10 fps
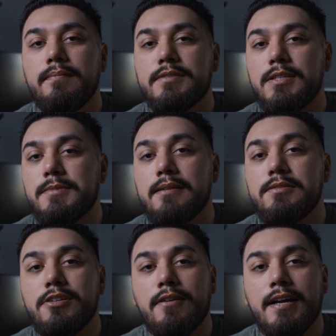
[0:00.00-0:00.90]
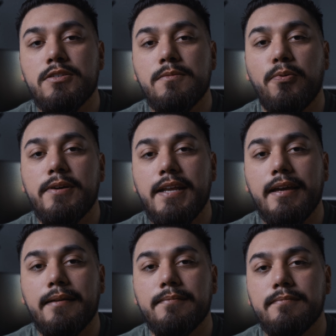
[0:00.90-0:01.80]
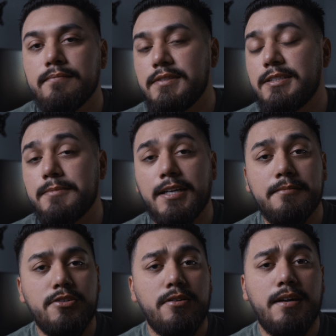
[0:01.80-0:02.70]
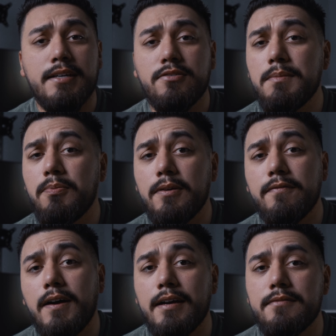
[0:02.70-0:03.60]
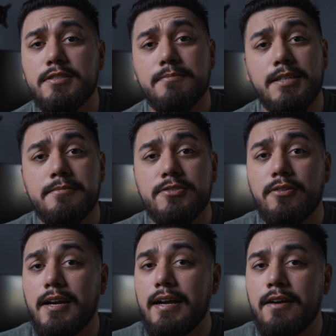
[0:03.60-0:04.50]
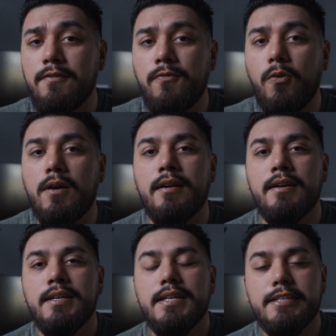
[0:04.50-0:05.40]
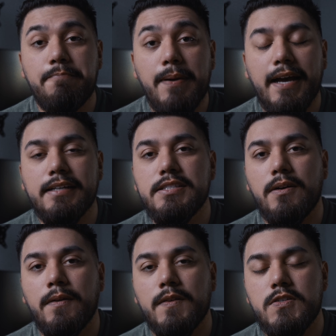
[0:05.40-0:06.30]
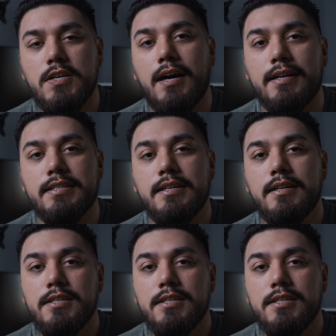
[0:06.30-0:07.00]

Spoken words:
Sometimes they're at 2.8, sometimes they're at 3.5, sometimes they're at f4. It depends on the shot.